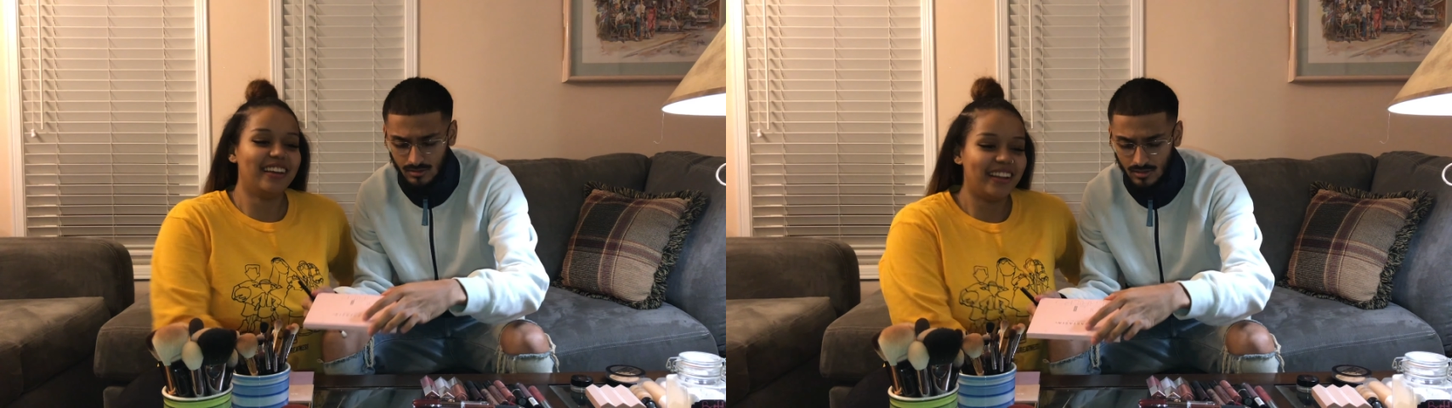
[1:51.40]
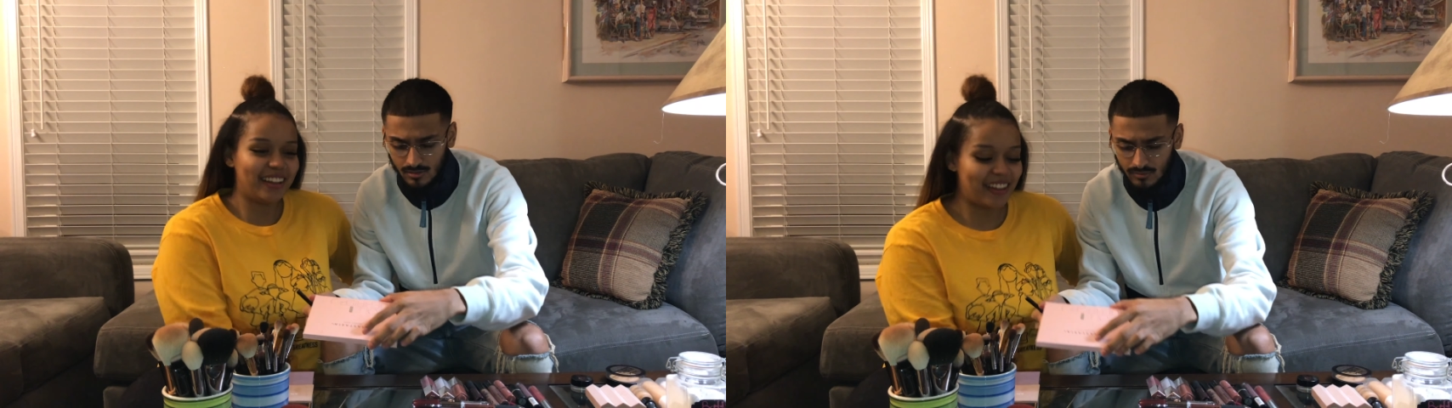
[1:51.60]

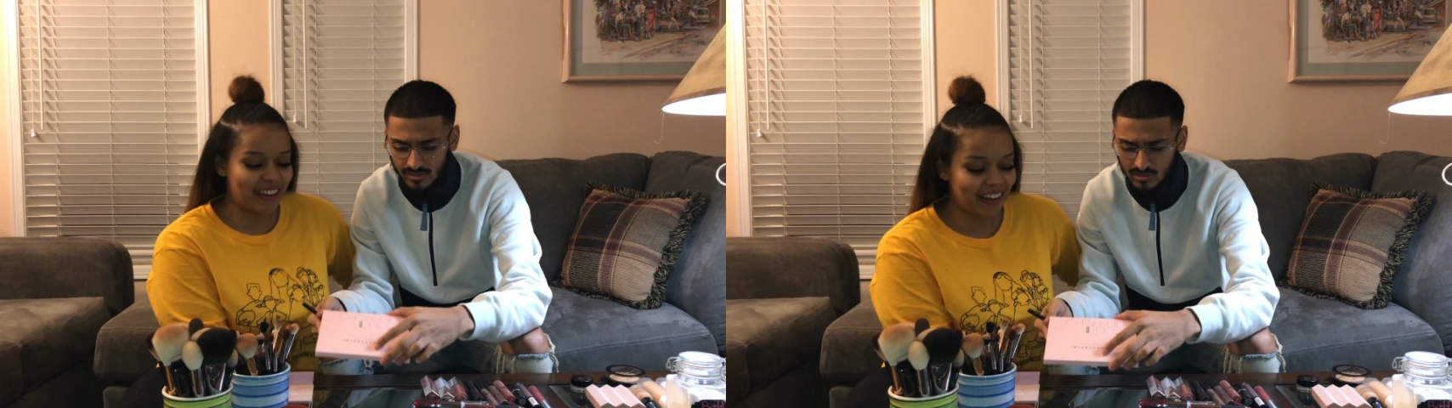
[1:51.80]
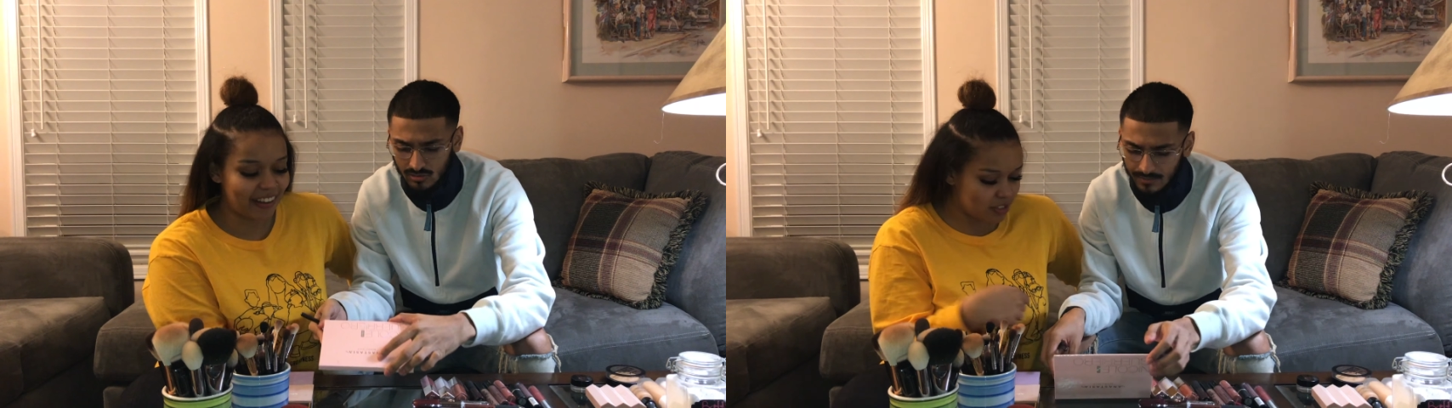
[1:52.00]
Speaker 1: on
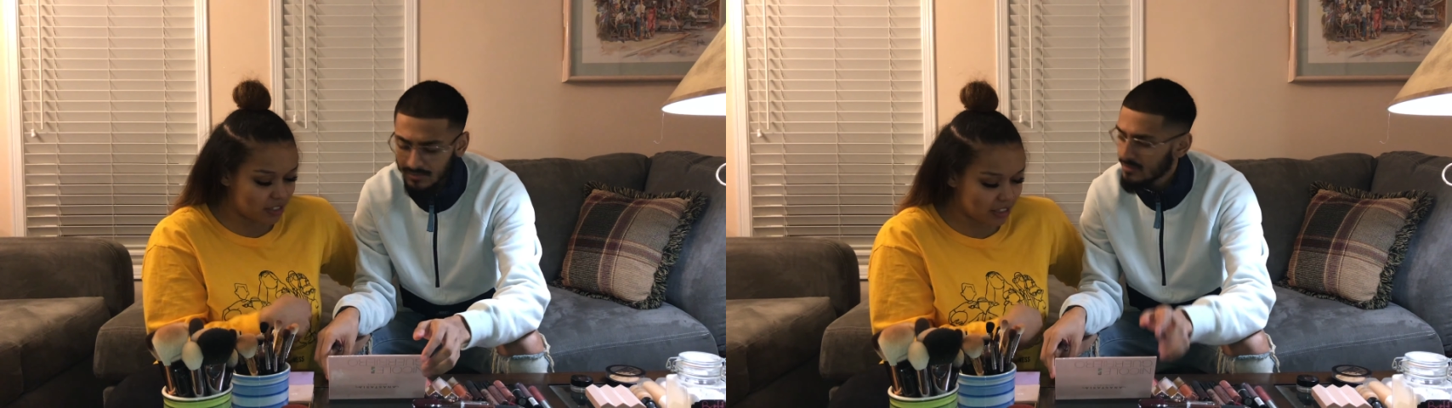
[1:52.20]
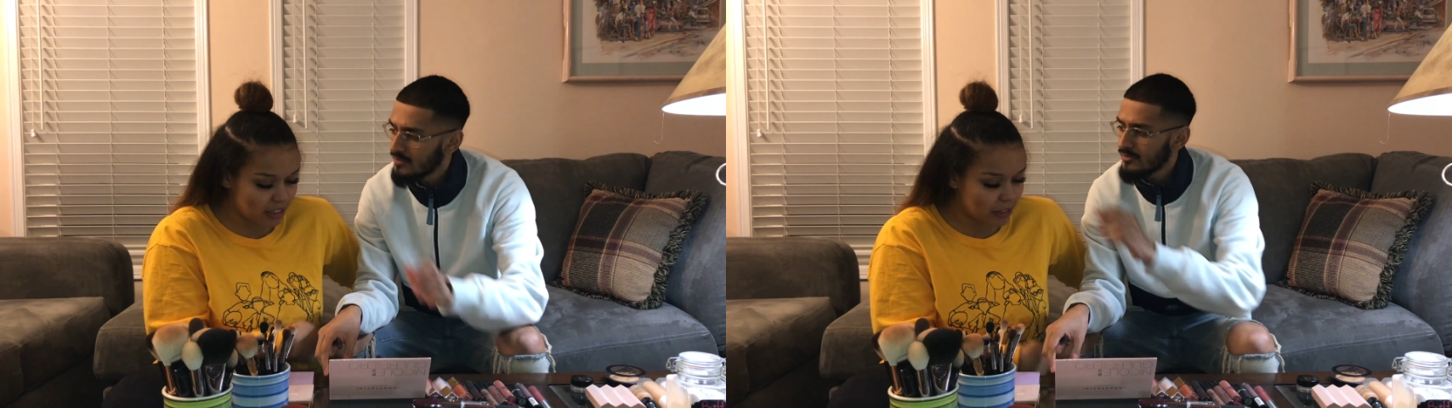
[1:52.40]
Rachel. I
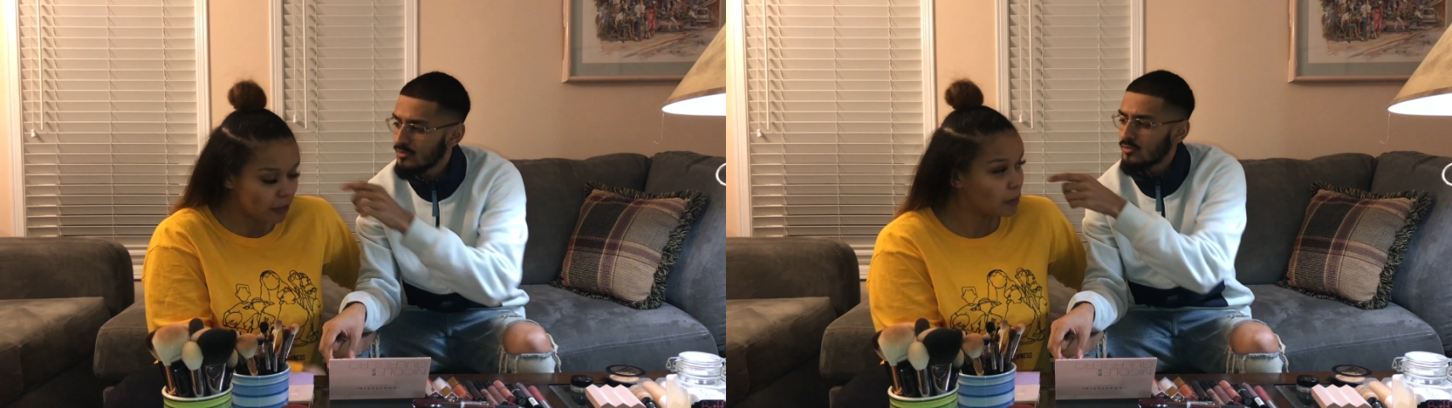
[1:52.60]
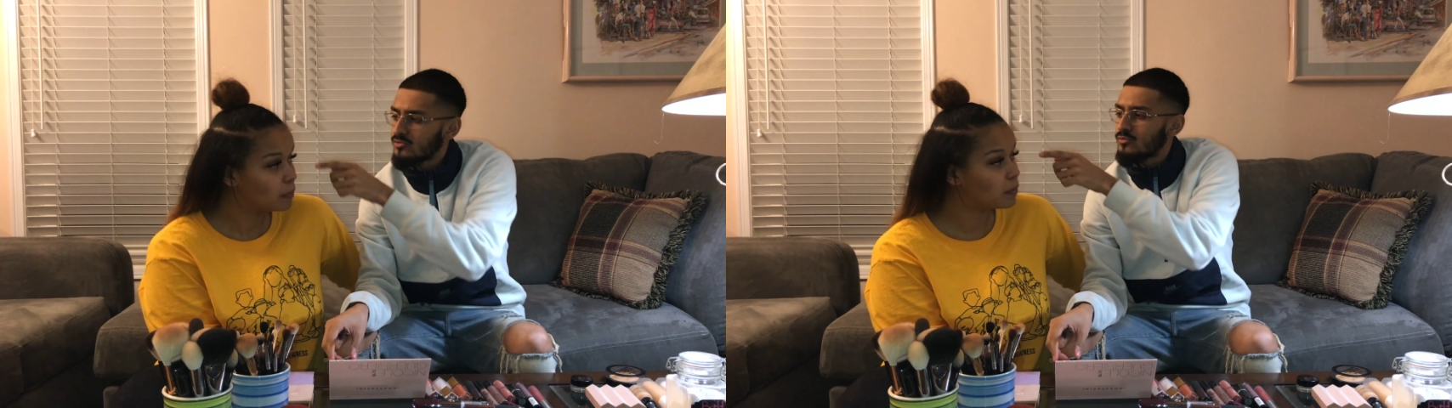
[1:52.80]
believe it
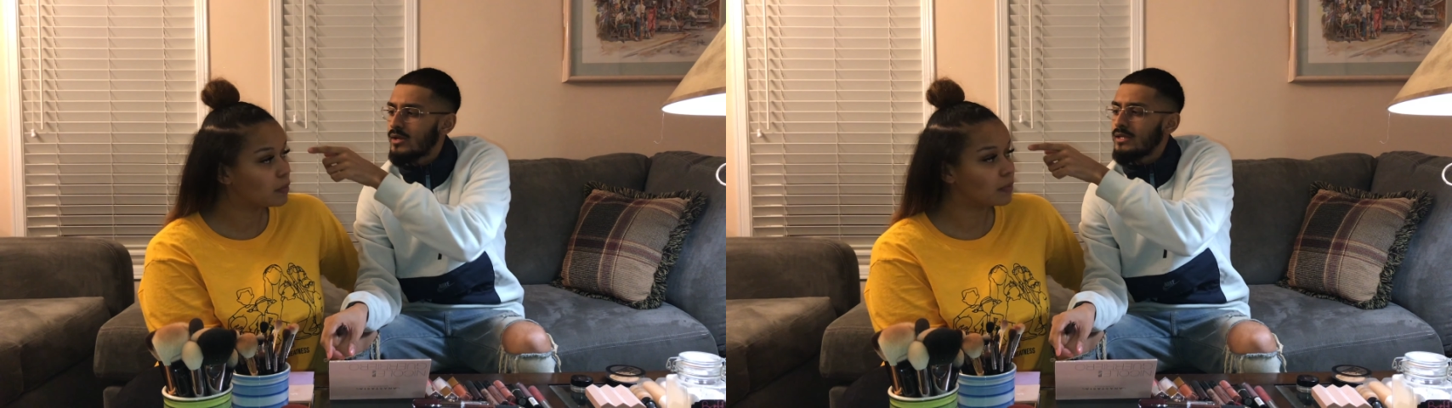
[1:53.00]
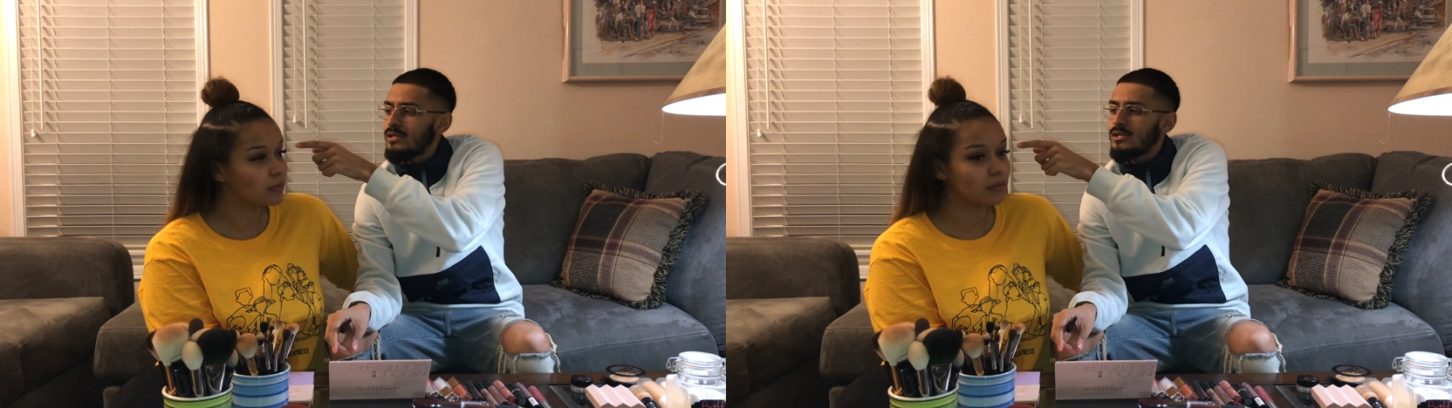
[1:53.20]
goes
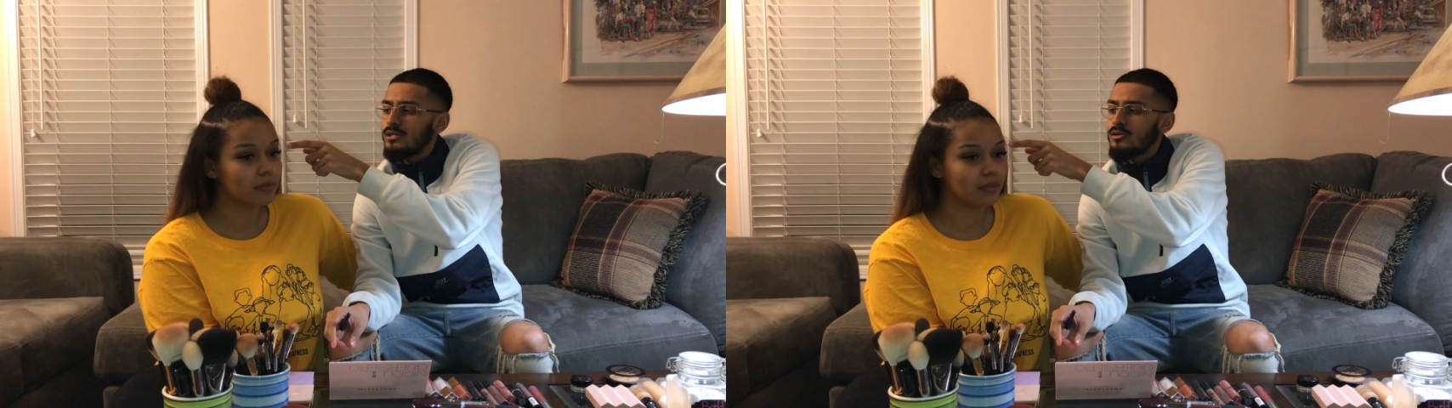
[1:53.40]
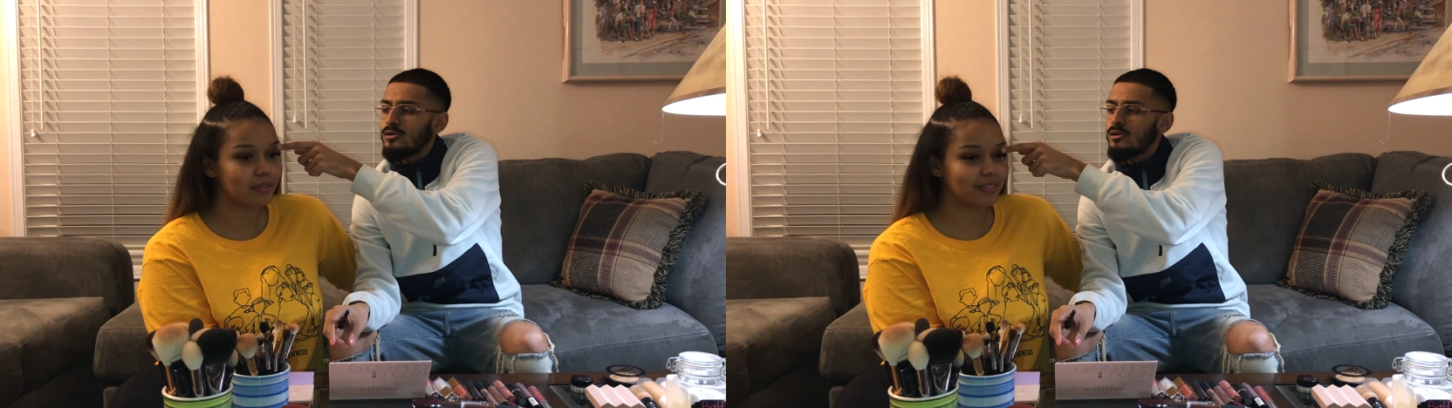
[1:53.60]
right
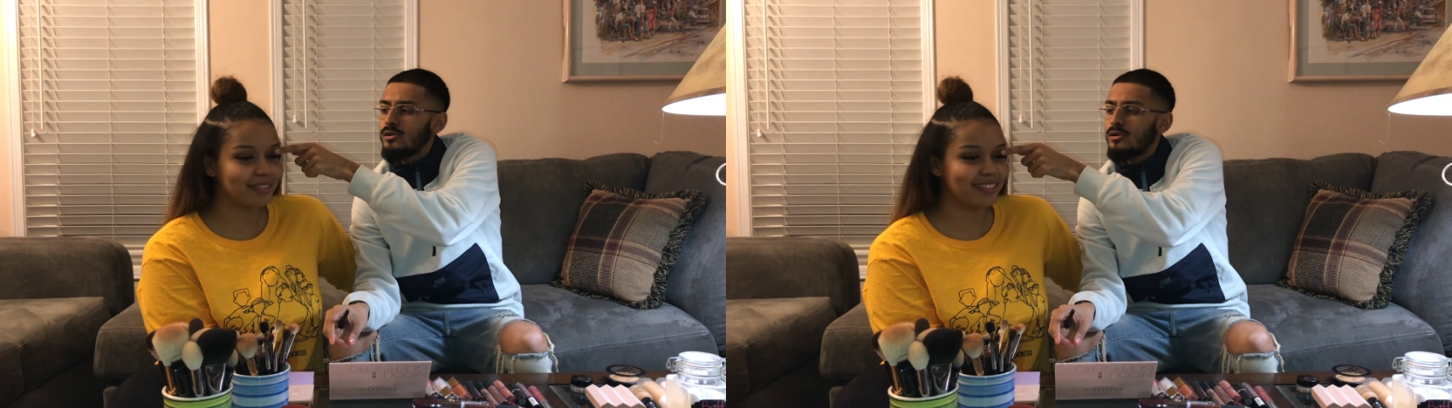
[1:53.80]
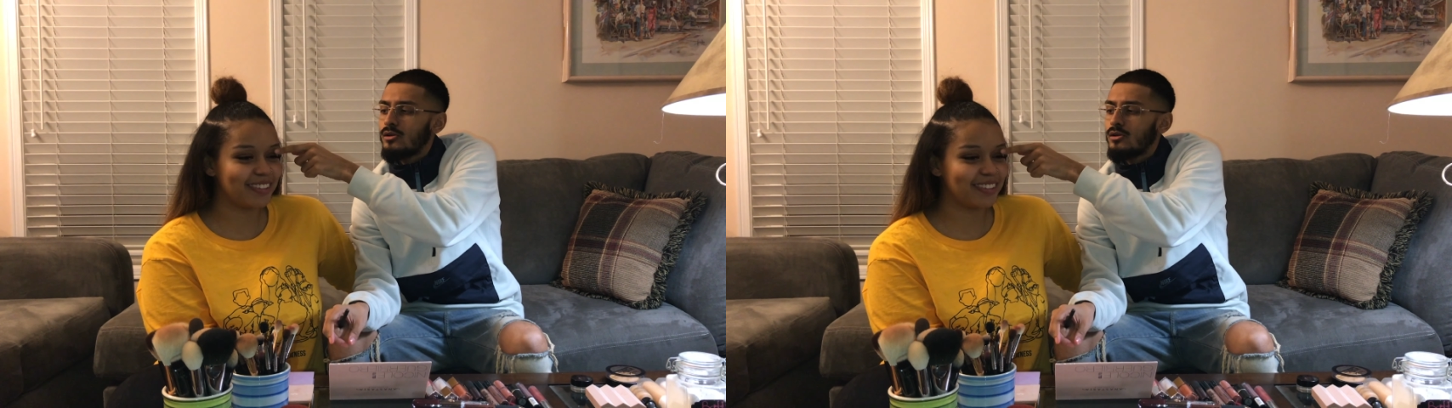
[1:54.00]
here.